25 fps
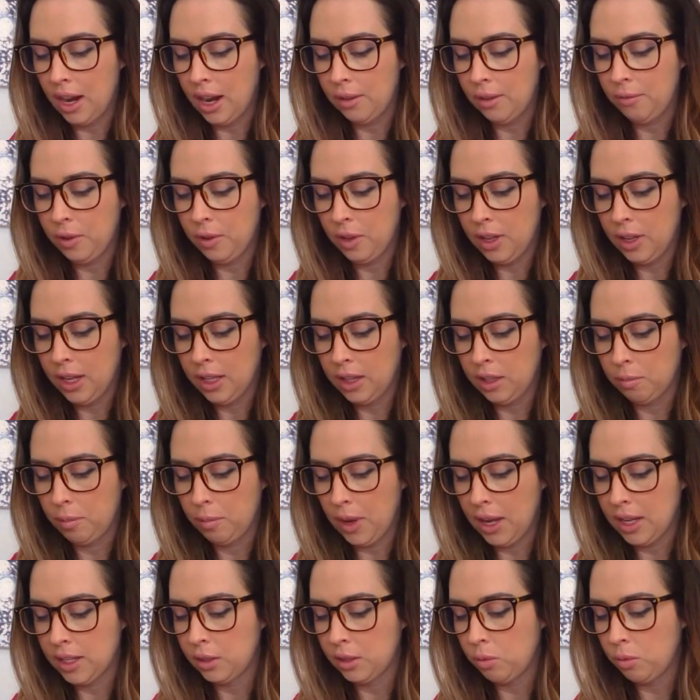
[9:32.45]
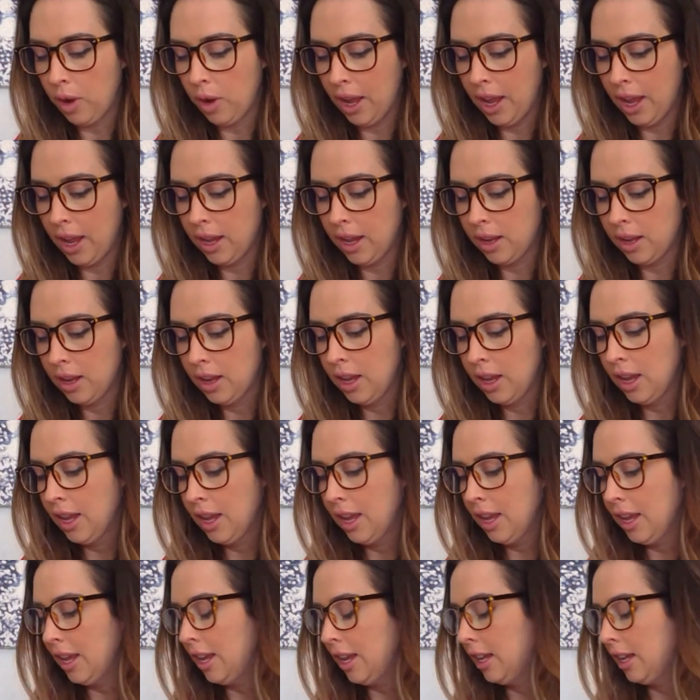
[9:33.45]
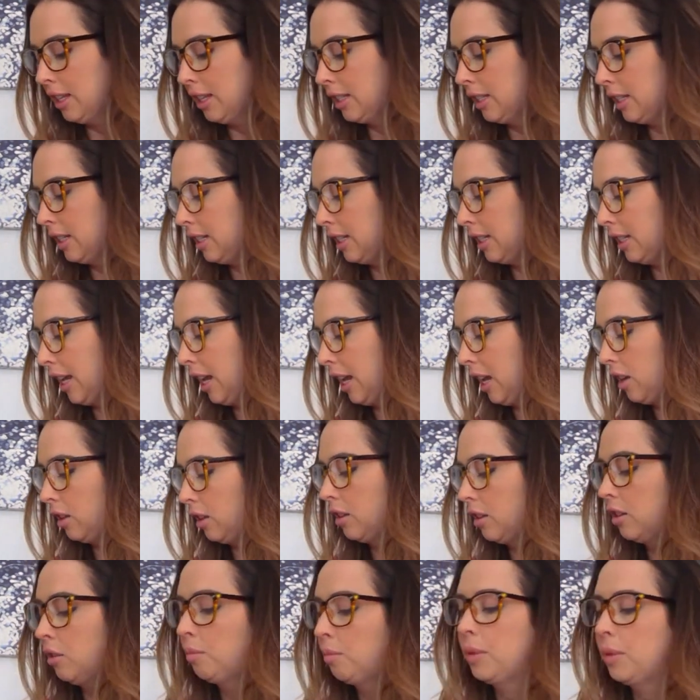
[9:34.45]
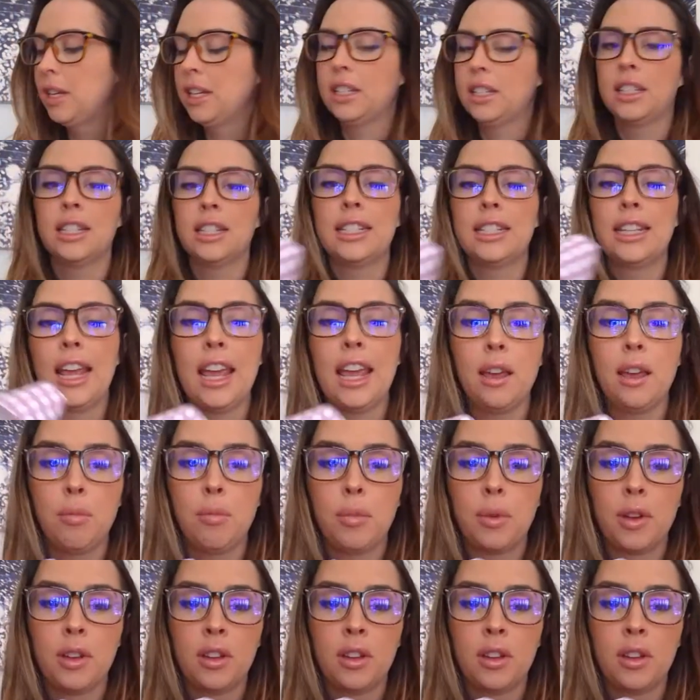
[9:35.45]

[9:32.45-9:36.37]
I feel like the best way is to take a little piece of tape